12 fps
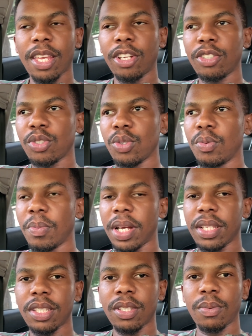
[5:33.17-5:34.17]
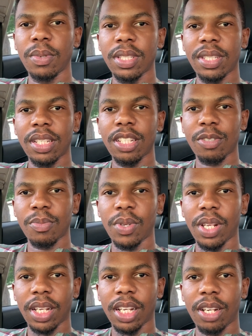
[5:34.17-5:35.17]
in two months with such a
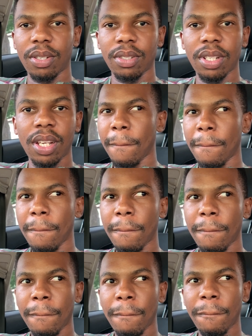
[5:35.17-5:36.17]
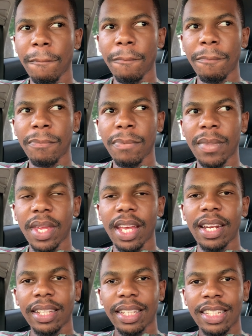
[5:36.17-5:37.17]
small account
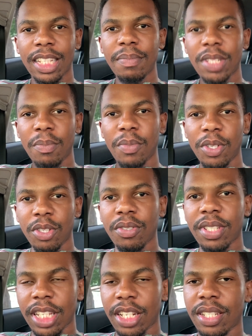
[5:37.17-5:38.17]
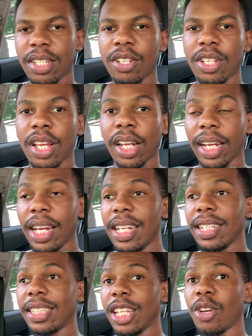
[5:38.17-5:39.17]
and at the same time you need to set
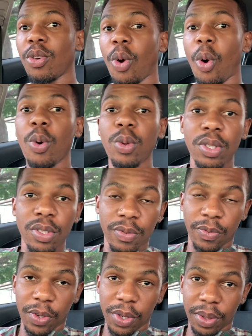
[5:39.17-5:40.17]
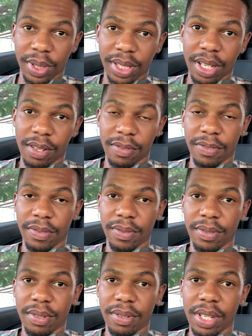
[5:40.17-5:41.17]
realistic goals for yourself
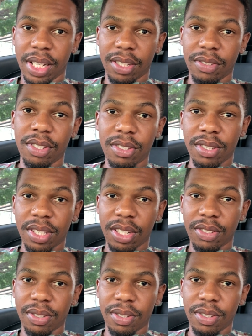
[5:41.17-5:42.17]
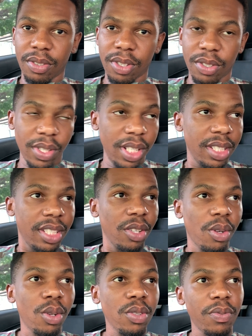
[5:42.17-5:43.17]
right you need to set realistic
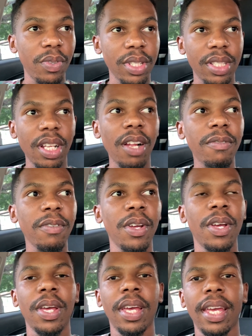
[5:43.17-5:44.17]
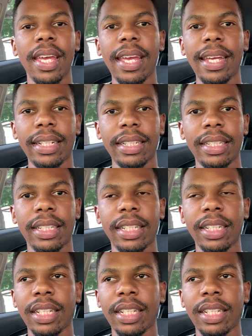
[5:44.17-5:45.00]
goals for yourself and